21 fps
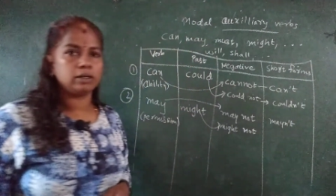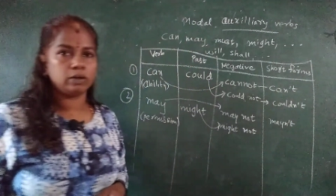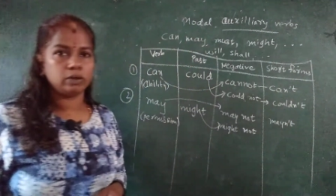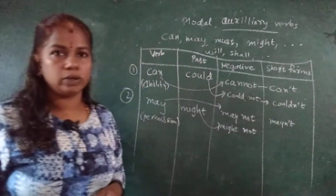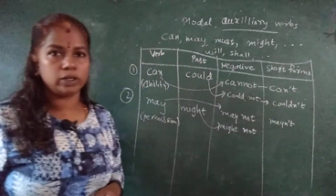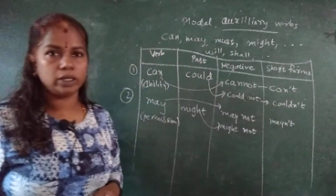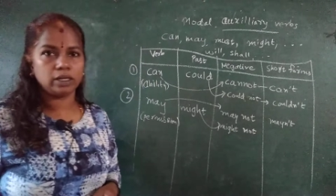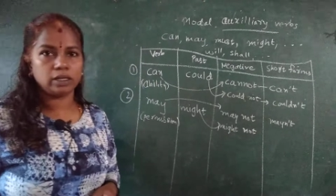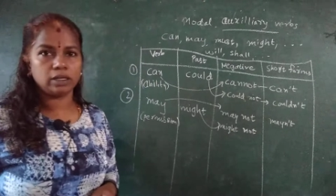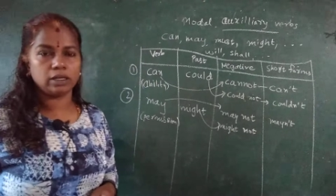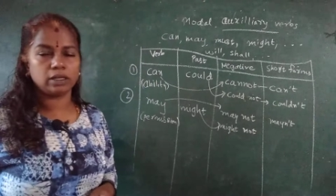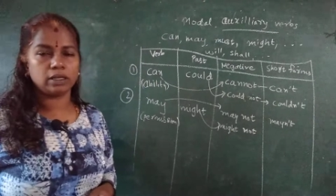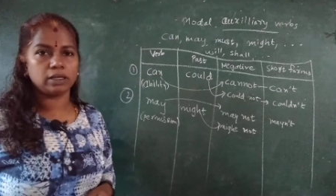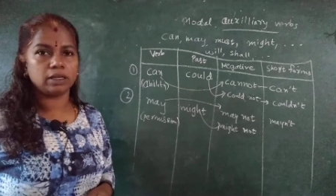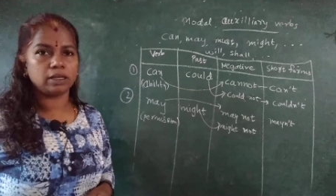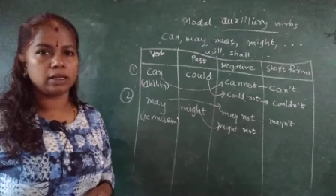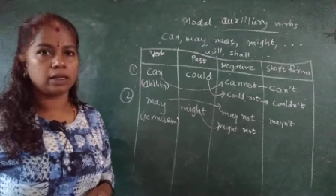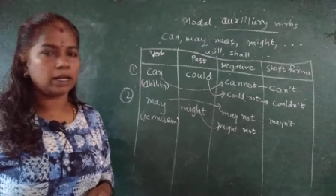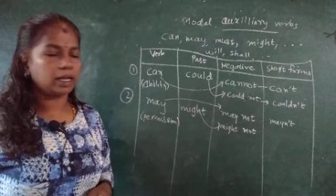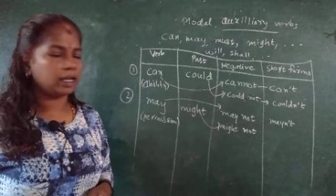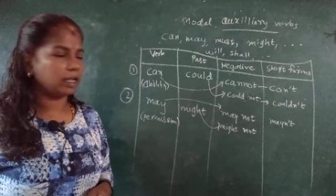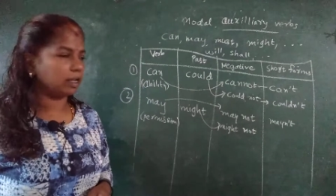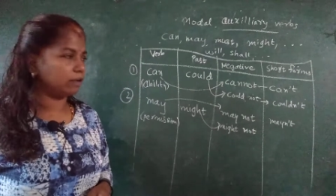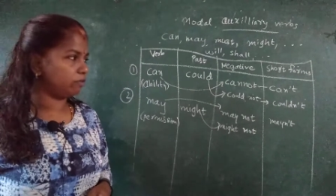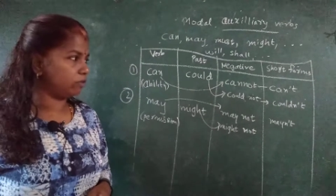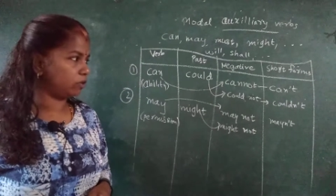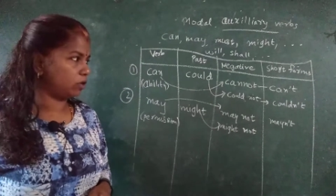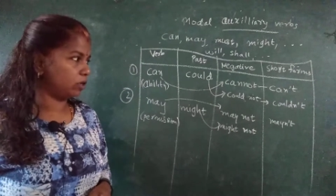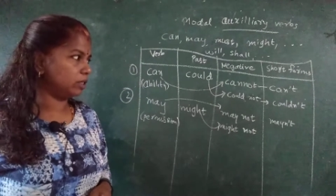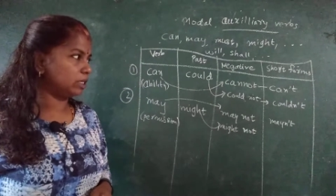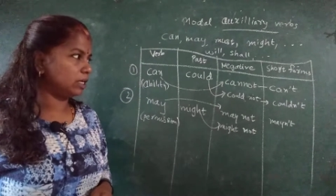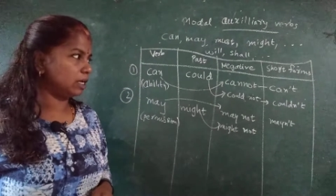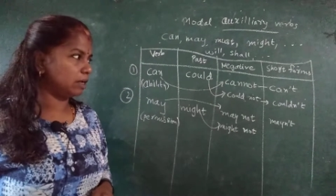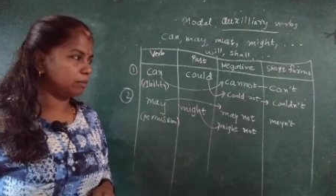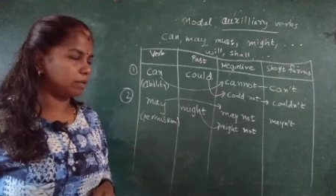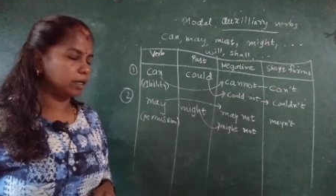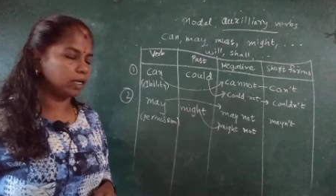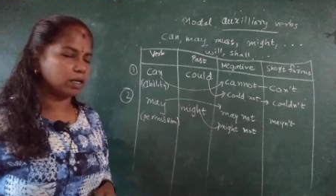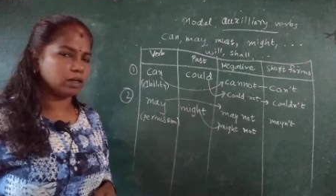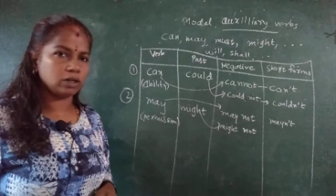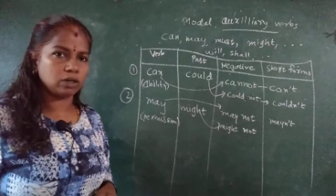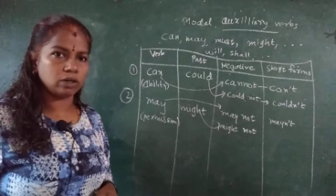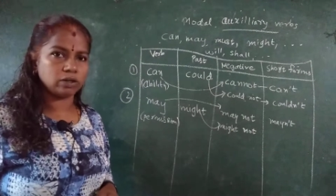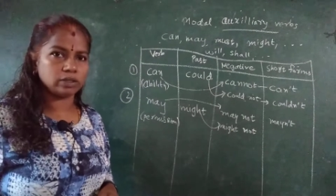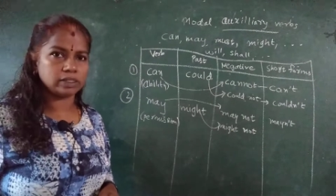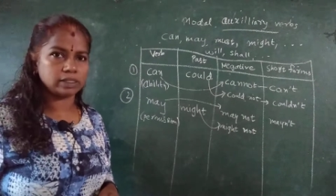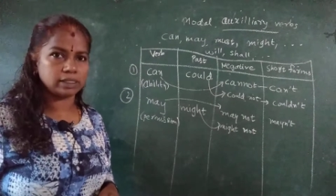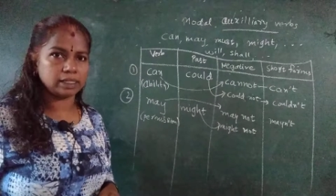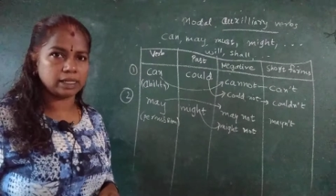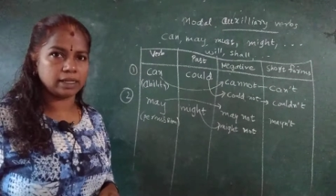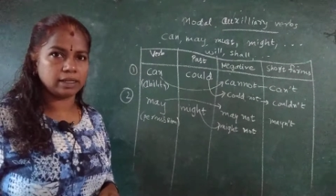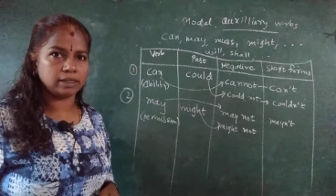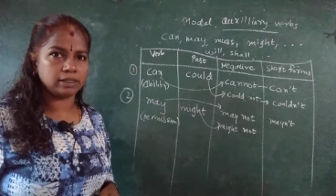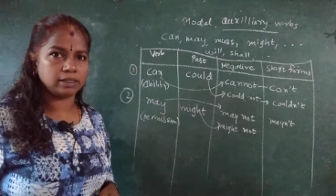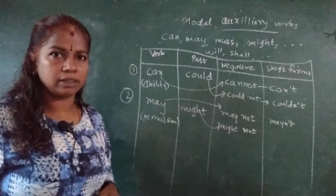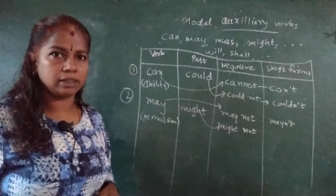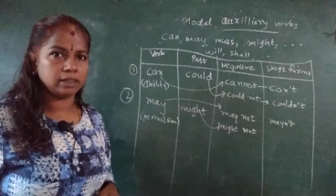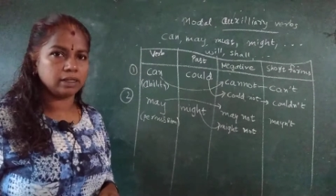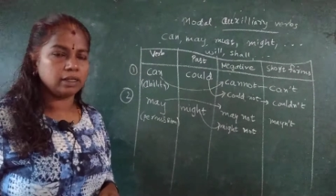Okay. I have not come across that.